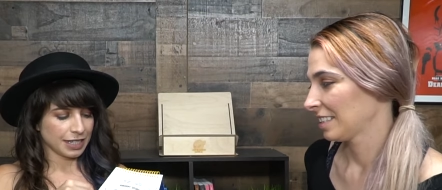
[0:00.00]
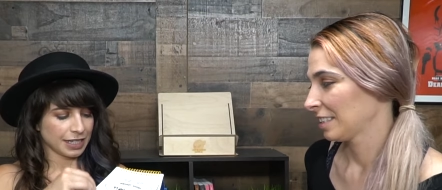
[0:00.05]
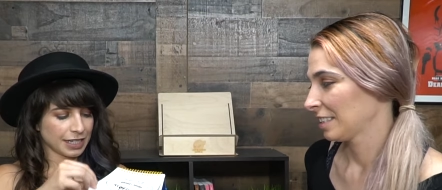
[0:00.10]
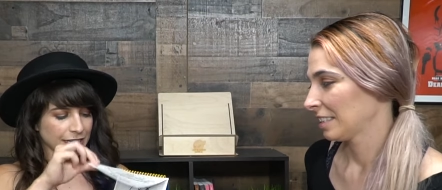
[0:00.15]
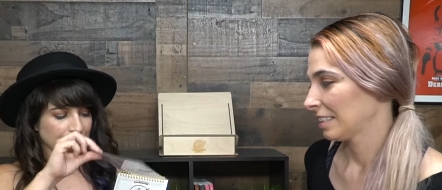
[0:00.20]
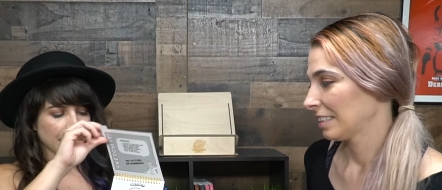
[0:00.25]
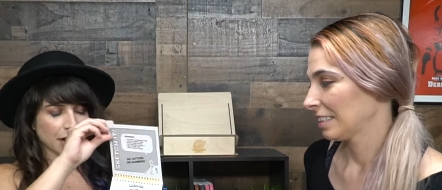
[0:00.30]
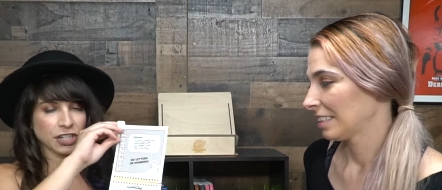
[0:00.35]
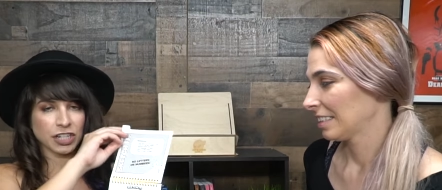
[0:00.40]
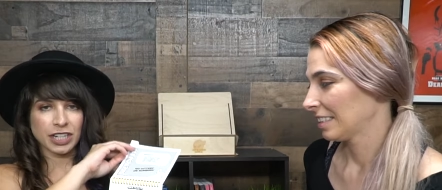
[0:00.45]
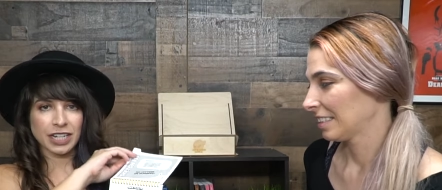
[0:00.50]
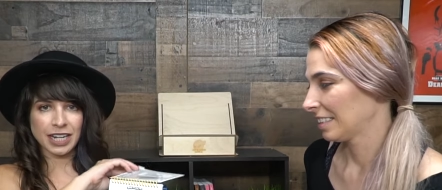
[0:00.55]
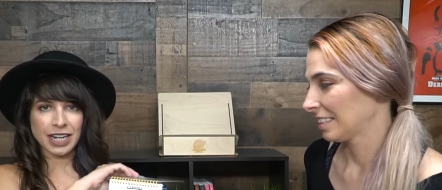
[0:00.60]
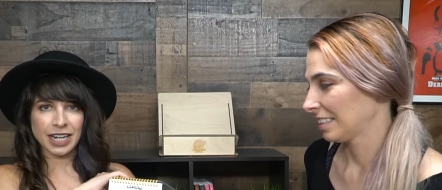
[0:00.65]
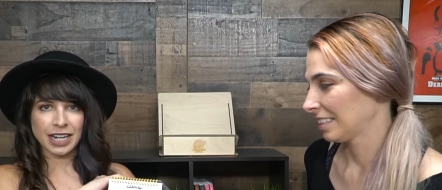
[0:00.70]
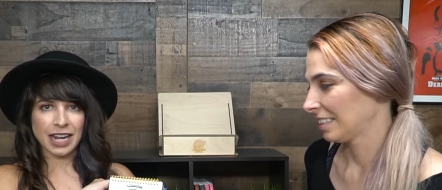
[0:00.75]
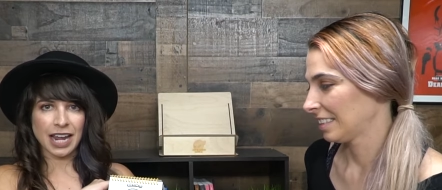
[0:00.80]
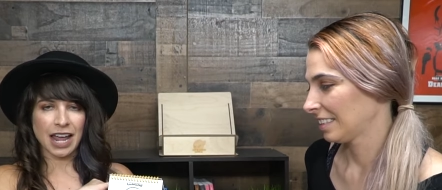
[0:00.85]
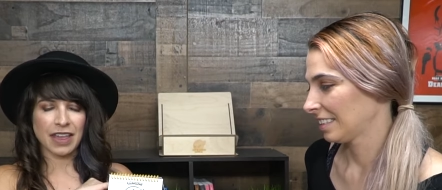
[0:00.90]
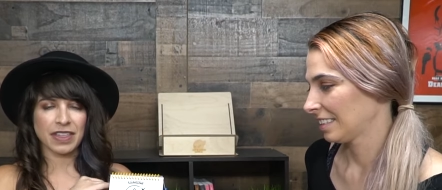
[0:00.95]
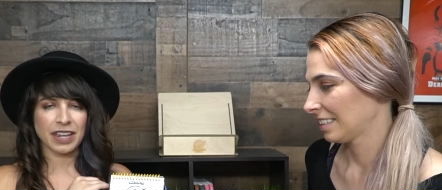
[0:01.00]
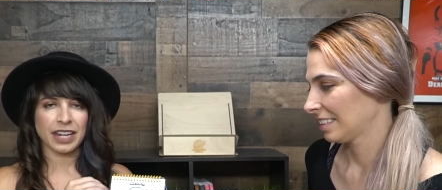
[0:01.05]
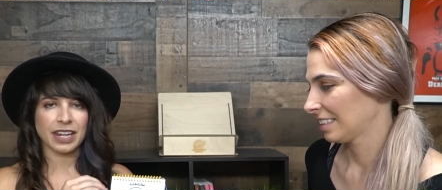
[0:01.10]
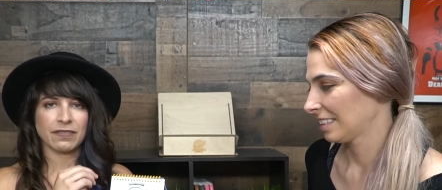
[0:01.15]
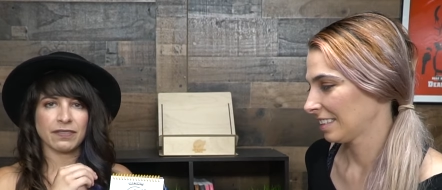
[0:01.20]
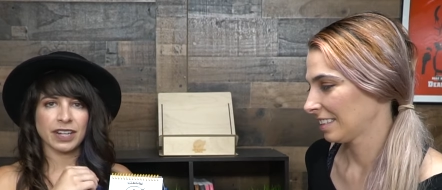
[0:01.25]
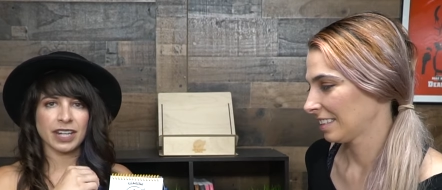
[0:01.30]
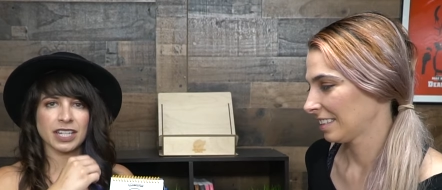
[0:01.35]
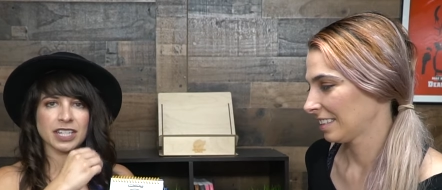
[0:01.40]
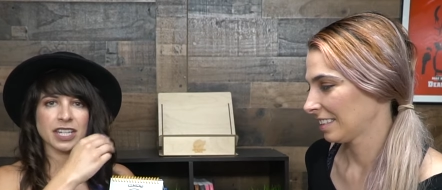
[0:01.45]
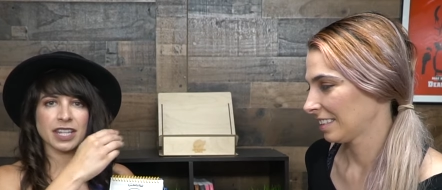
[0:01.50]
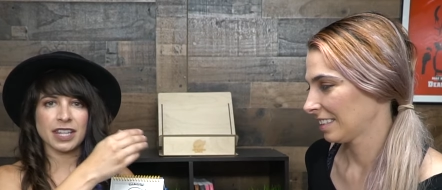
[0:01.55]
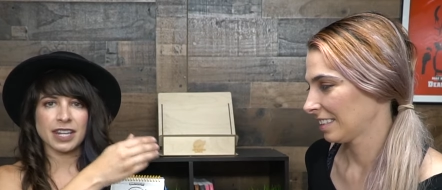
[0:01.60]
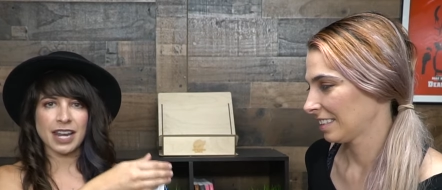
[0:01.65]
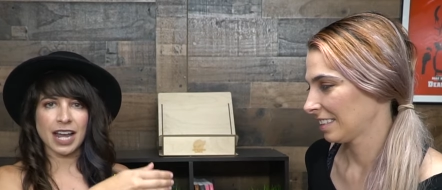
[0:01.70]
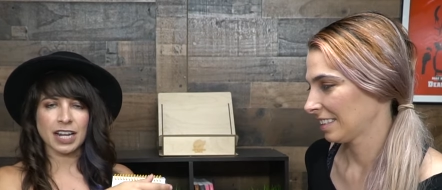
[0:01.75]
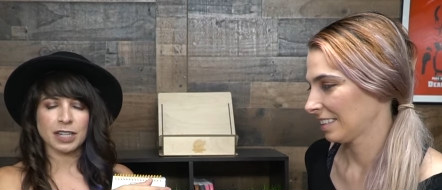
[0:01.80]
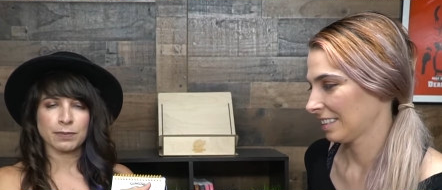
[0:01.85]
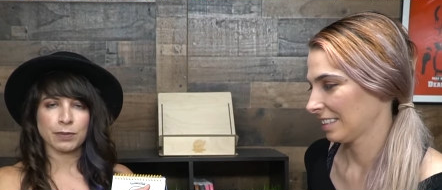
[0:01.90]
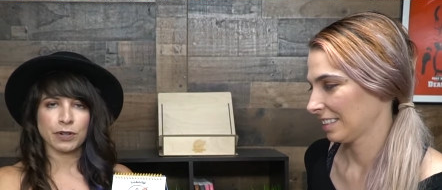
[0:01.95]
Speaker 1: sketching it, and then giving it to the
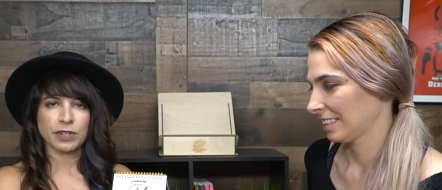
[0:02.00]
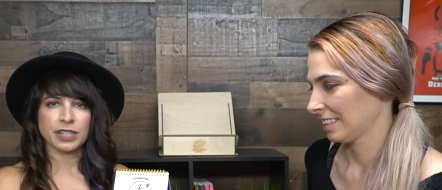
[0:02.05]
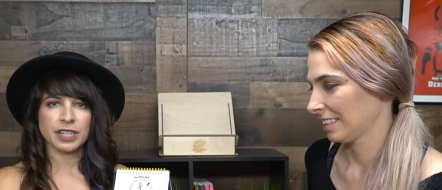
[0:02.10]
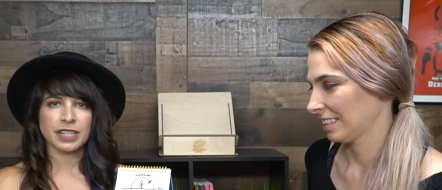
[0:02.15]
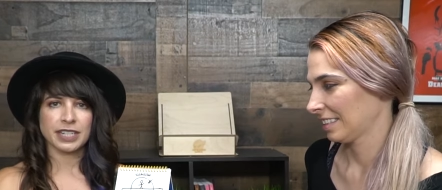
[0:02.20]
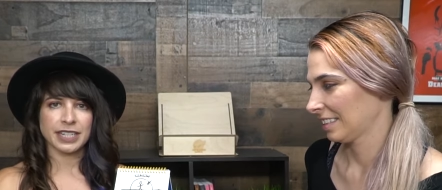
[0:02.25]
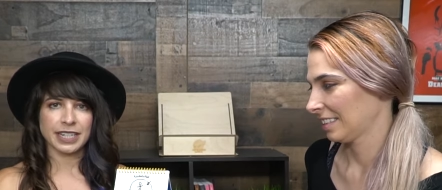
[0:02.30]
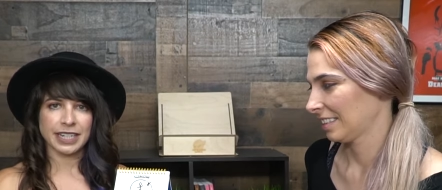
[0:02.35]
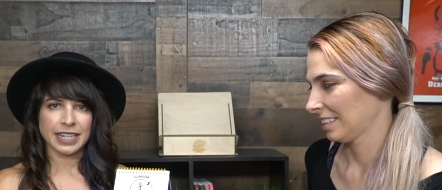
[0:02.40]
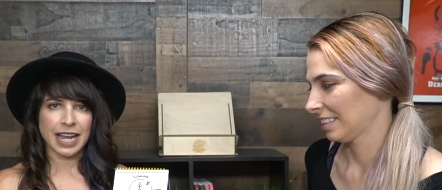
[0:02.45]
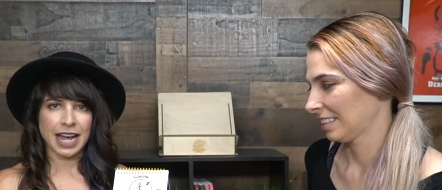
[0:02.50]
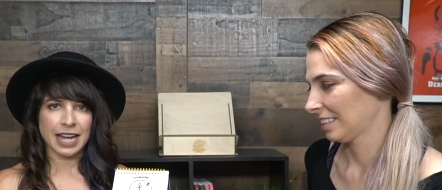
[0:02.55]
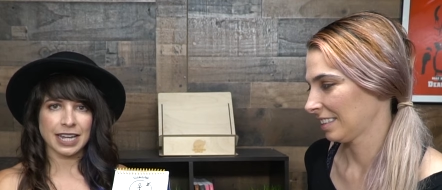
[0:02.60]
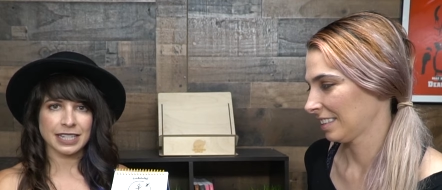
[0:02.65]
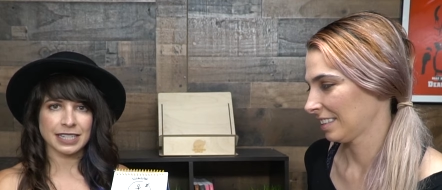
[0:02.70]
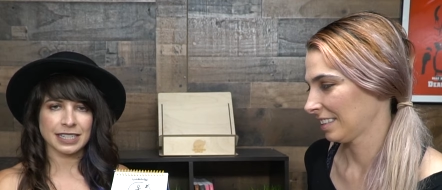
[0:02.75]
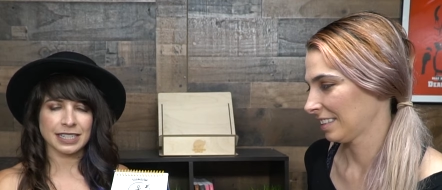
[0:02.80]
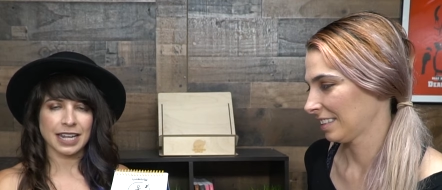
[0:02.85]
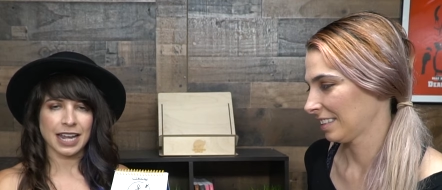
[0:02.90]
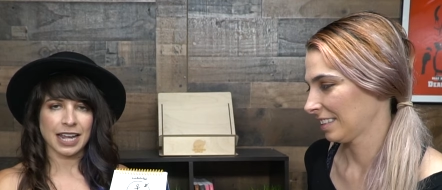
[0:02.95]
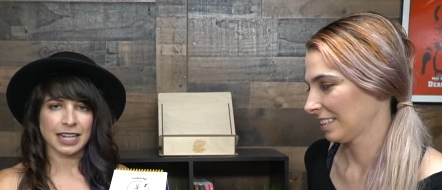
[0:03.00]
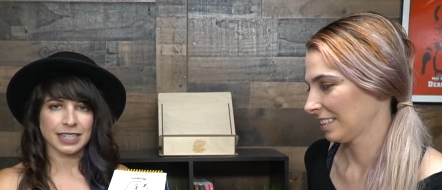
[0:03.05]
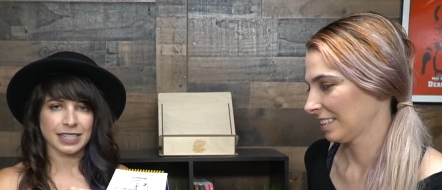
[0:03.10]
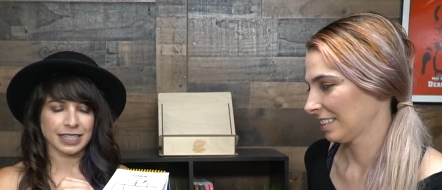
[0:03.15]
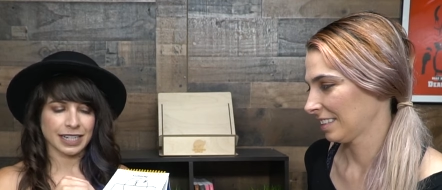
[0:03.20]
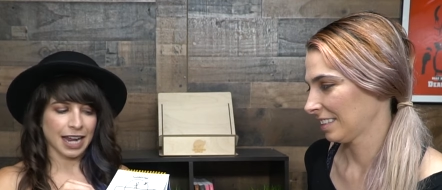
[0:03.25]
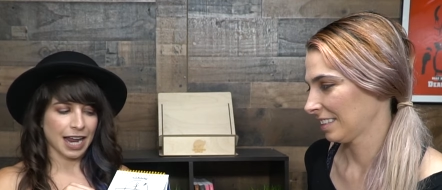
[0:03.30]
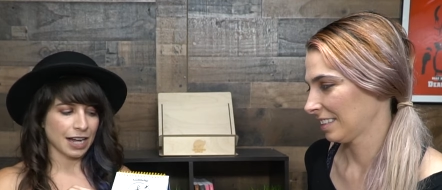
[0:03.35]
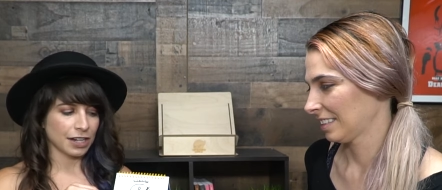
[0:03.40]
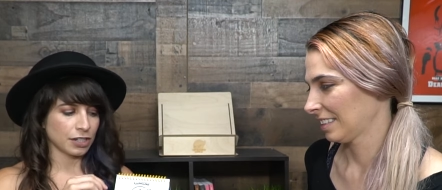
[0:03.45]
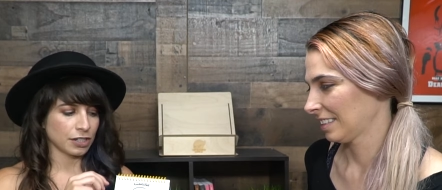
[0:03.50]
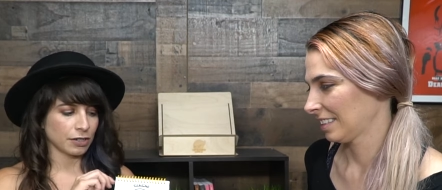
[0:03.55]
next person to guess and sketch.